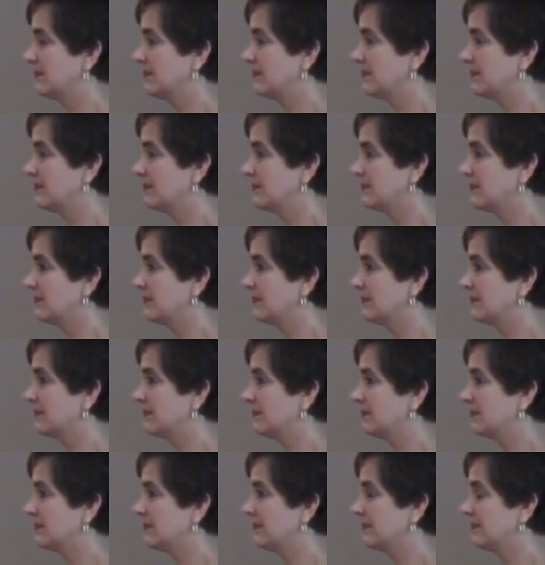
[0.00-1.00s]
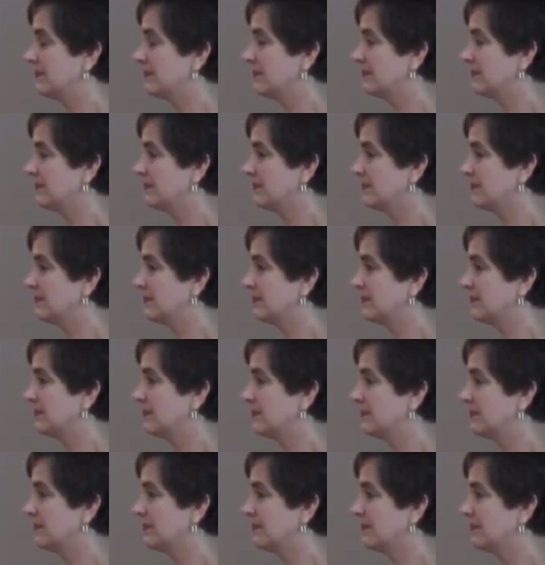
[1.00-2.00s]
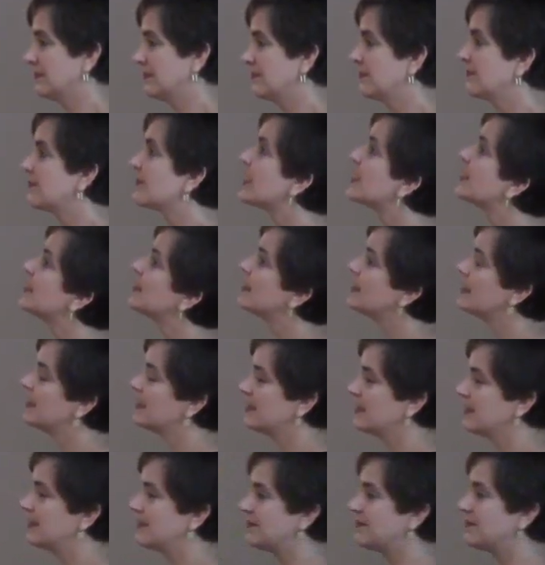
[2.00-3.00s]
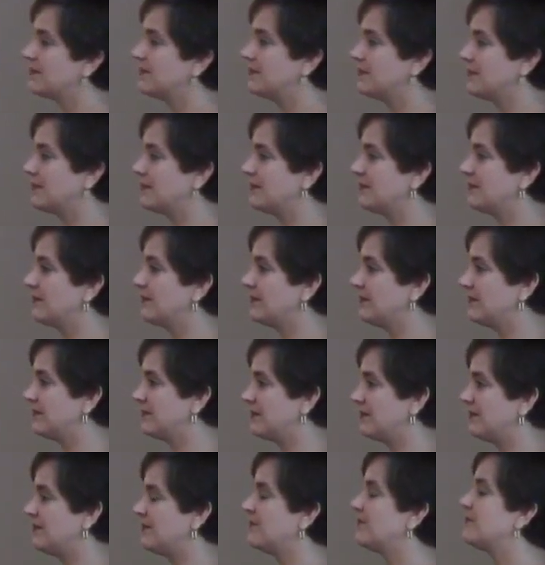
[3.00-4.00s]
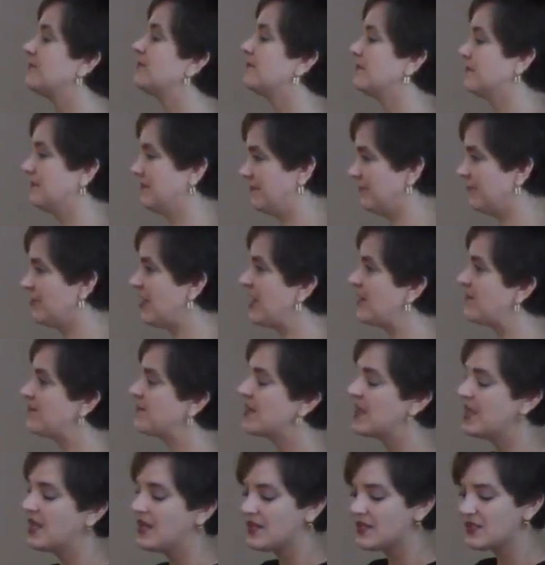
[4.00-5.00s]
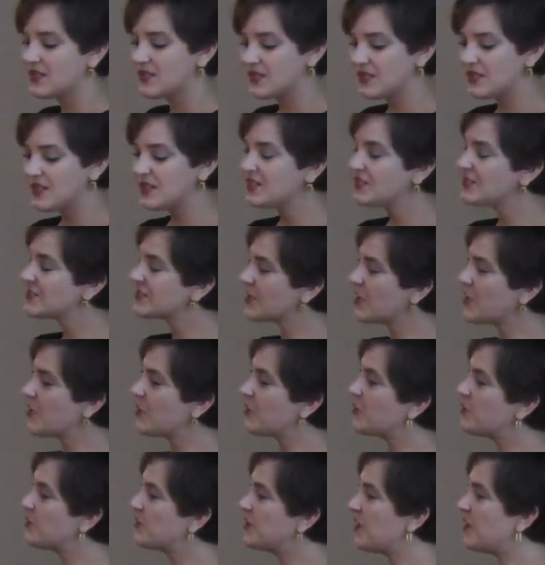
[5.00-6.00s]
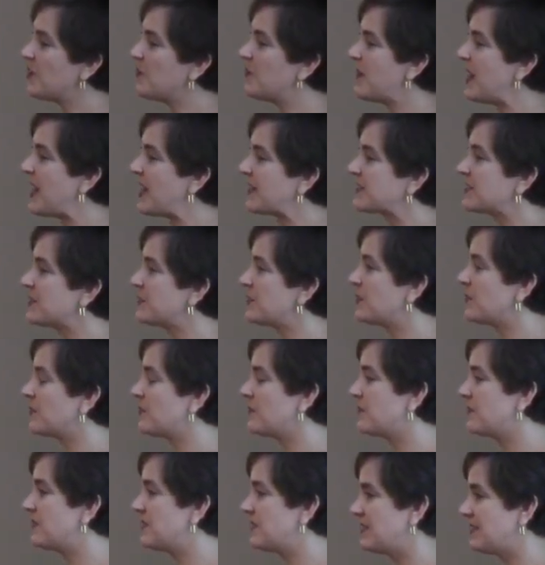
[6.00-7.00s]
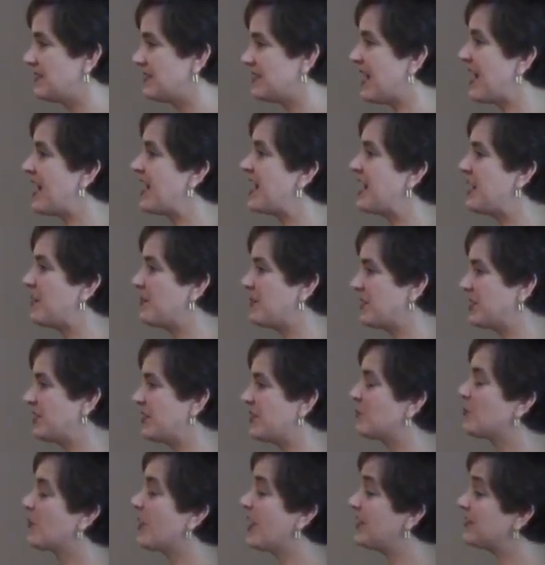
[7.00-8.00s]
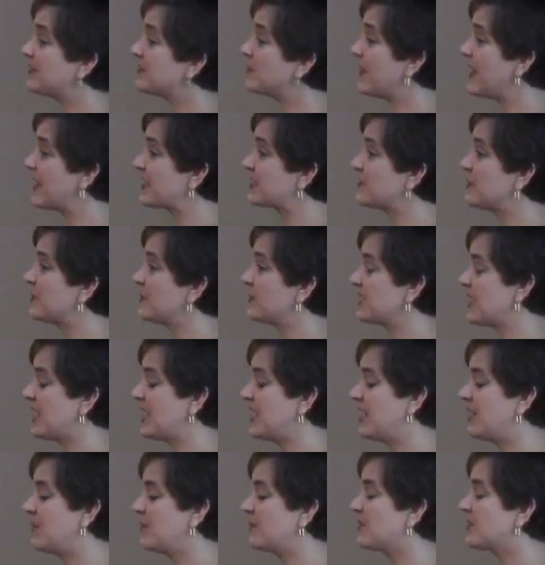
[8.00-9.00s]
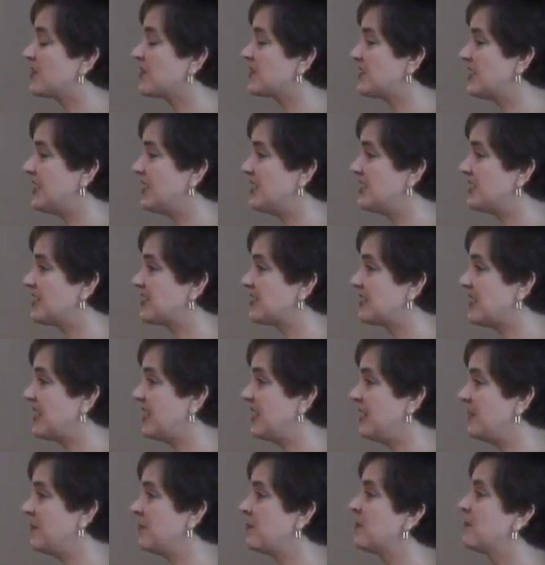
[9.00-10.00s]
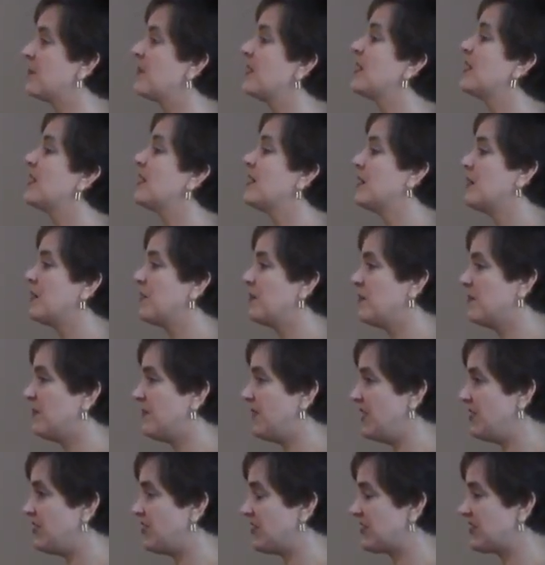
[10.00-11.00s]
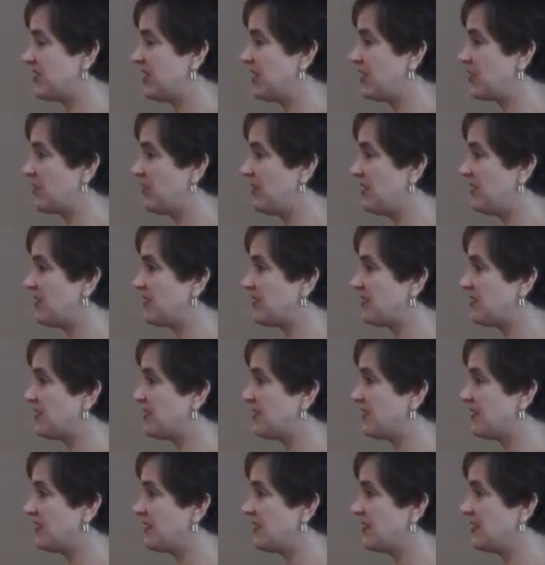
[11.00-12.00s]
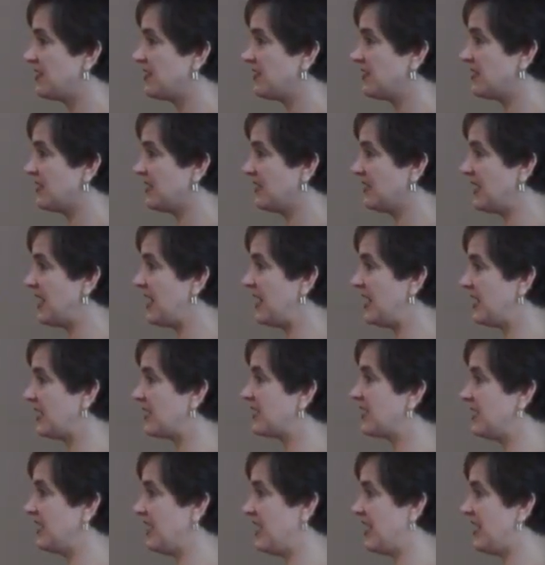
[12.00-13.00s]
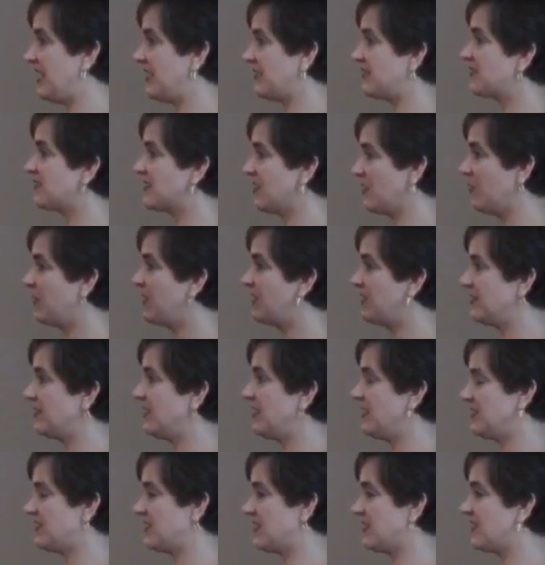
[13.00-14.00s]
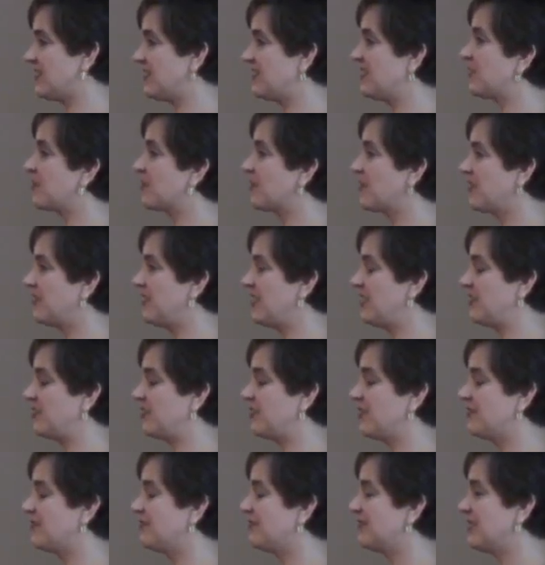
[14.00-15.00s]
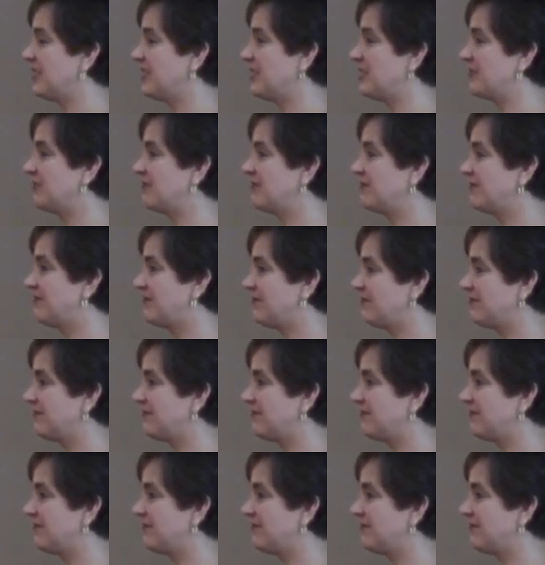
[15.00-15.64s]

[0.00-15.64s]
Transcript: happening would be the walls would be thicker. There wasn't that much variation. Right. So, so the maximum diameter, right? The maximum diameter stayed the same. They just increased the length. Yeah. So it, it's a they're thinner. They're